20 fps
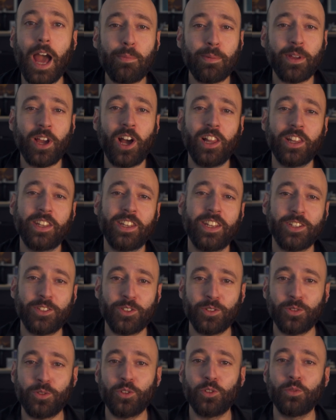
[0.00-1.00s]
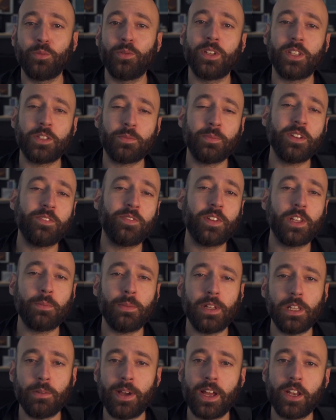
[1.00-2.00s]
Happy holidays, YouTube. It's me,
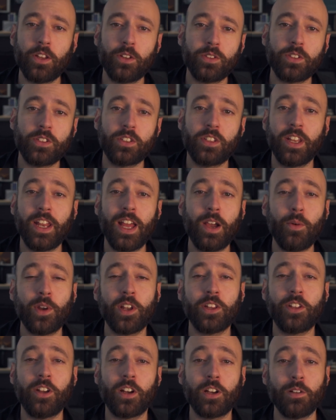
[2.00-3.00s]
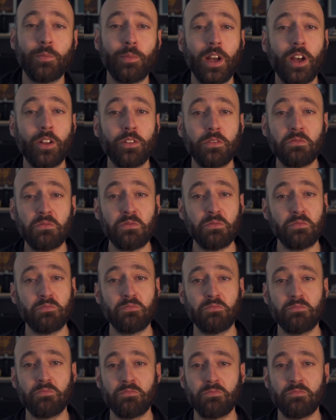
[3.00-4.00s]
FILMMAKERS. Today I want to talk about
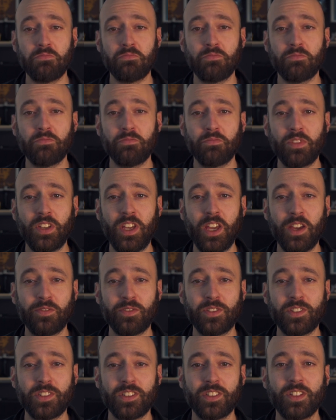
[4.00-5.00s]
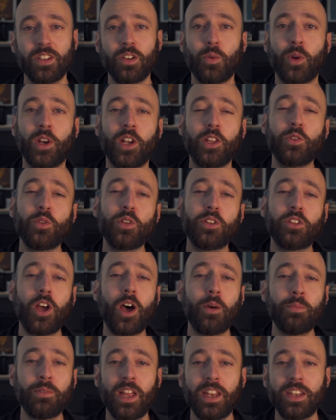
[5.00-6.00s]
gifts. We're going to do the
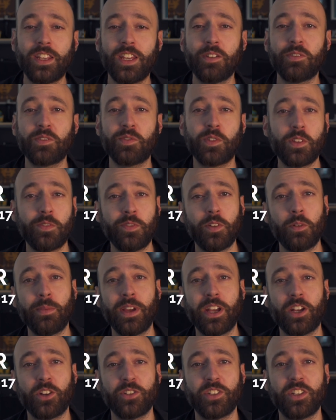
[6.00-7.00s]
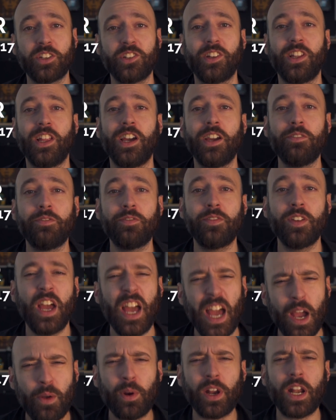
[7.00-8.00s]
top 10 gifts for the filmmakers in your life,
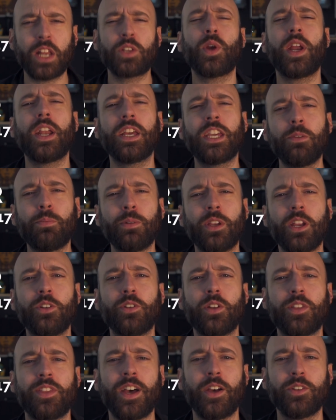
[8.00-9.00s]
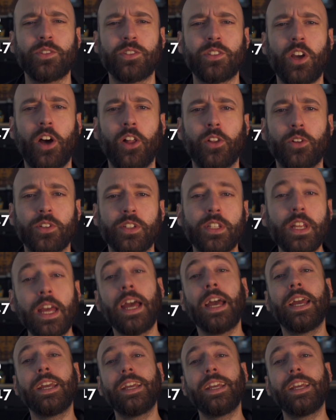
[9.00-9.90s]
and we're going to try to keep it under $1,000.